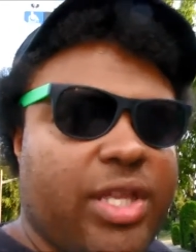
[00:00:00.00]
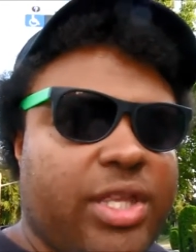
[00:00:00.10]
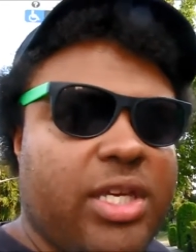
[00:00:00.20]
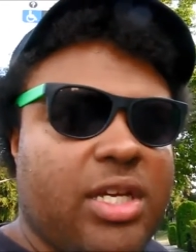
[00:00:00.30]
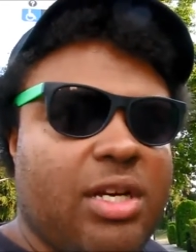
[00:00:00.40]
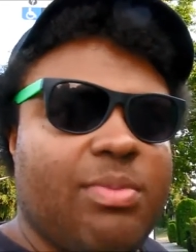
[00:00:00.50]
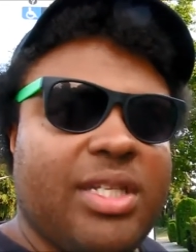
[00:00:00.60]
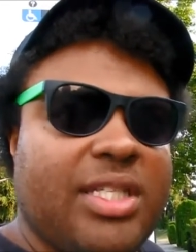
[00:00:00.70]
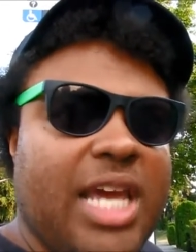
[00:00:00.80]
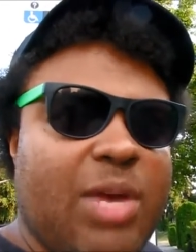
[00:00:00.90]
I'm
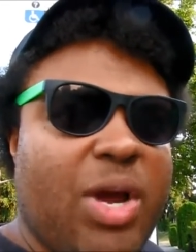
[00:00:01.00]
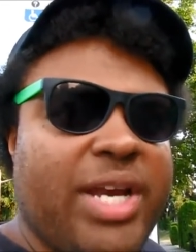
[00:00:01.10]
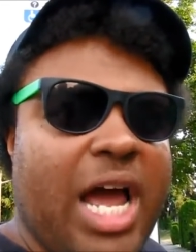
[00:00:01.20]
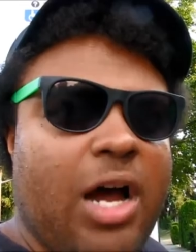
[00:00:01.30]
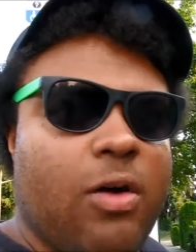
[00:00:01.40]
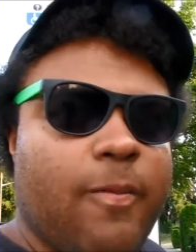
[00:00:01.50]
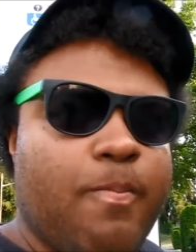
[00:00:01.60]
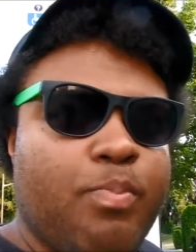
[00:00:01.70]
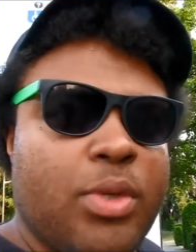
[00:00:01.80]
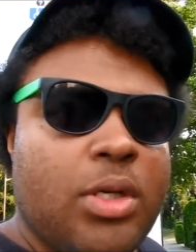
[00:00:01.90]
just saying right
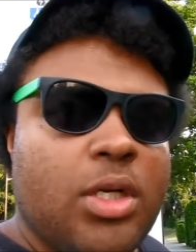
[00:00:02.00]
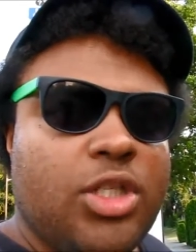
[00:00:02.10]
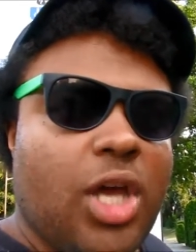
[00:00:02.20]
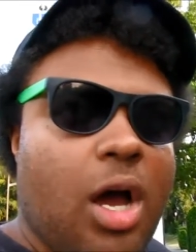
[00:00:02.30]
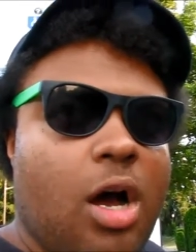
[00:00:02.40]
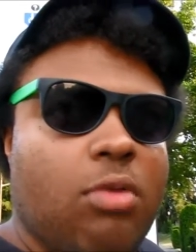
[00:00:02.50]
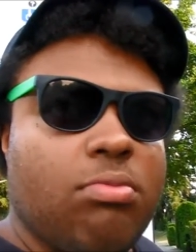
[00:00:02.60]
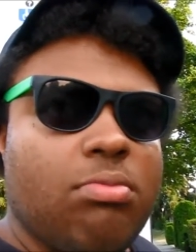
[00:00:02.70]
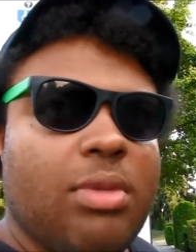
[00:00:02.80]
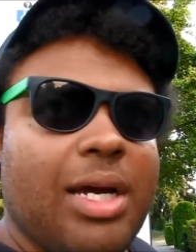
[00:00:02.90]
now. So
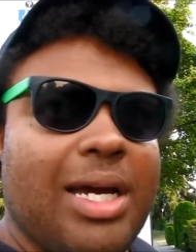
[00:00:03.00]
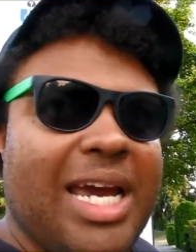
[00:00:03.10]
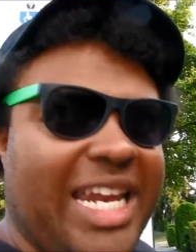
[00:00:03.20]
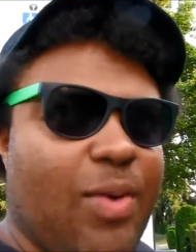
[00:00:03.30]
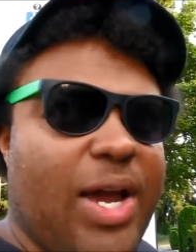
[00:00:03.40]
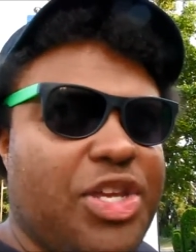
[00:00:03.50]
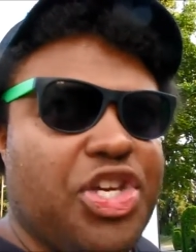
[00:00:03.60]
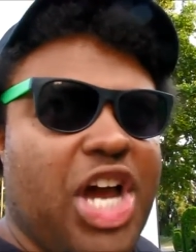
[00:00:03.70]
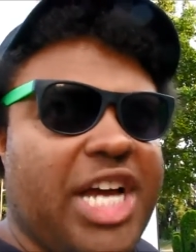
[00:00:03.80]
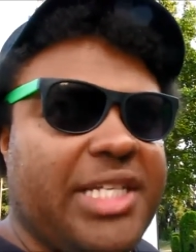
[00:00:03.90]
anyway, you
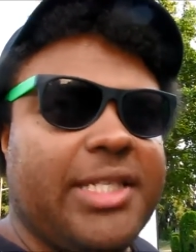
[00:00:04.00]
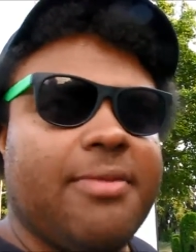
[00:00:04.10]
guys.